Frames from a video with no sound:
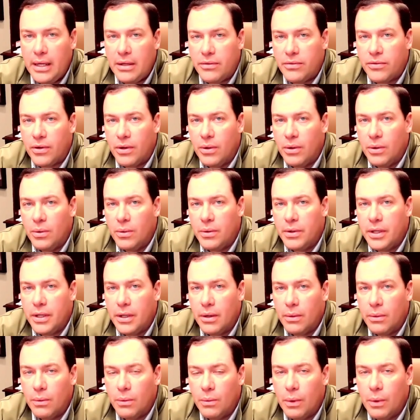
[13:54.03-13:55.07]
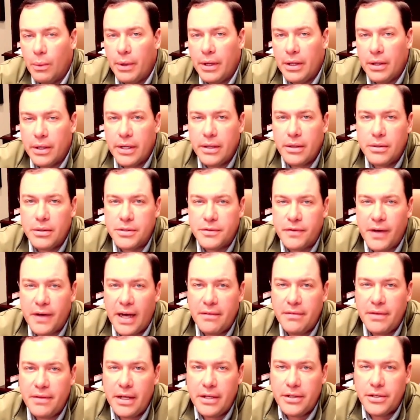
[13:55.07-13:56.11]
So, you know, when we look at those
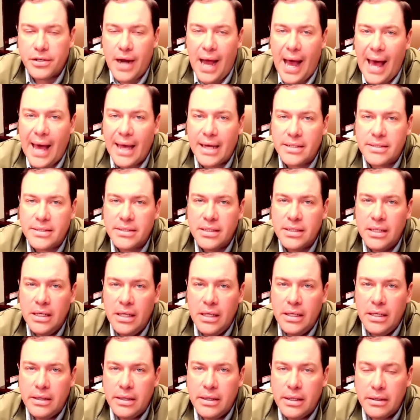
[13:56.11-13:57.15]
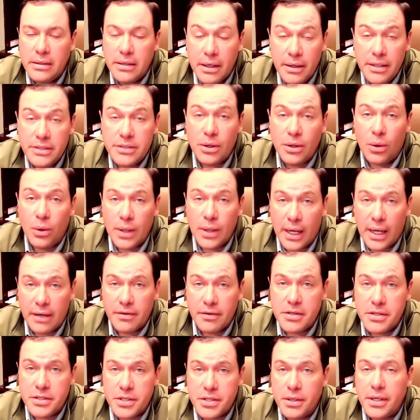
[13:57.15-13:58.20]
five day tracks, there is a whole lot of
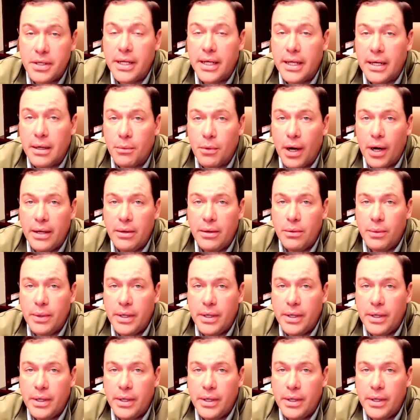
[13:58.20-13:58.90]
uncertainty in them, right?